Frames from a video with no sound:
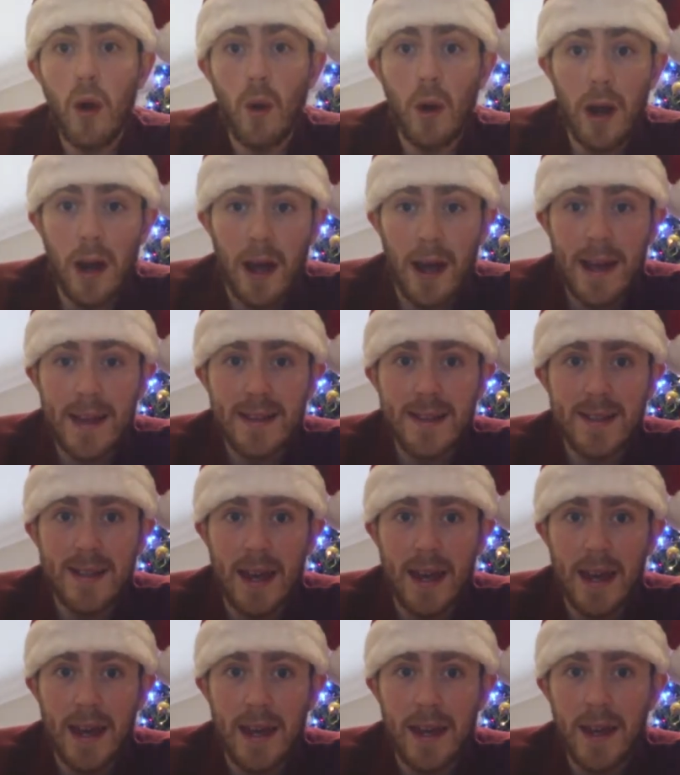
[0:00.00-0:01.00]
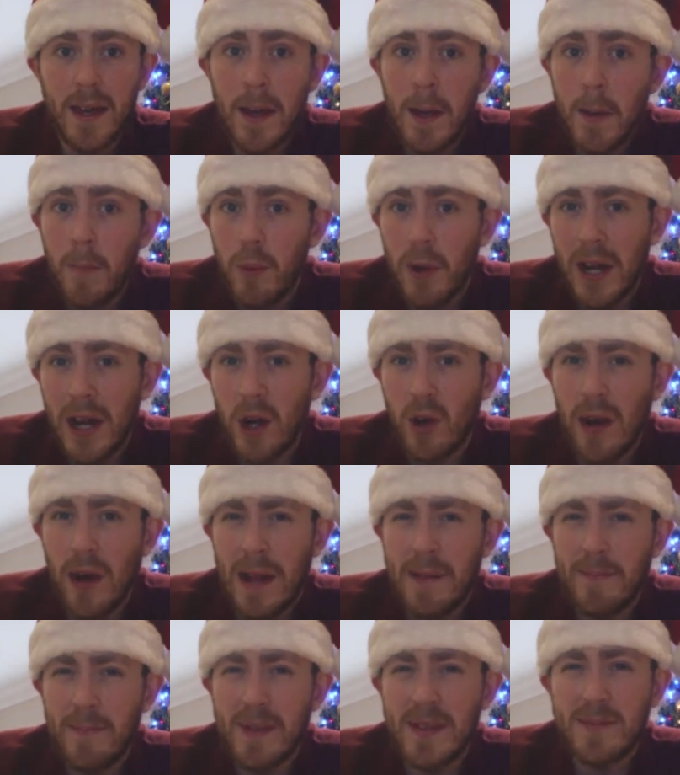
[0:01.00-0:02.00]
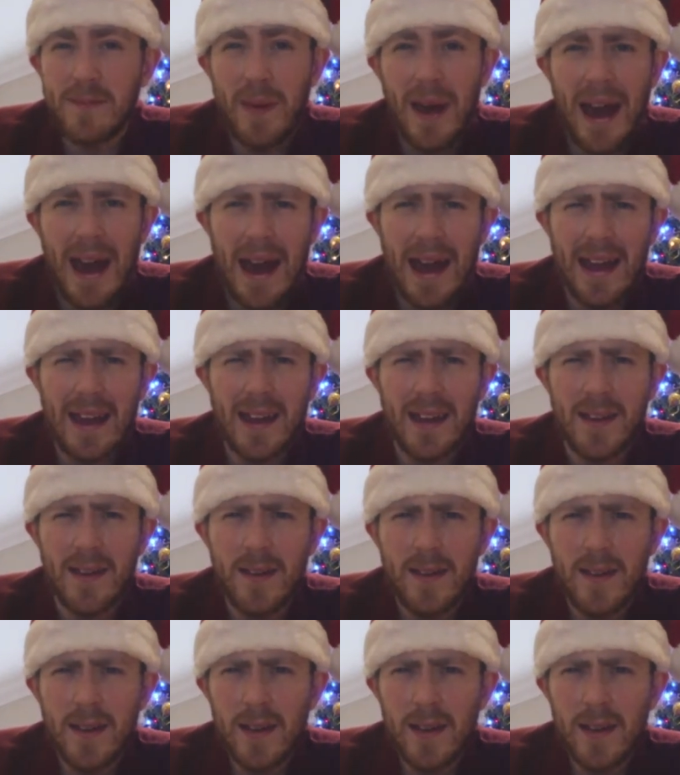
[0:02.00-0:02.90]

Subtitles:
Well, I say, bring Krampus back!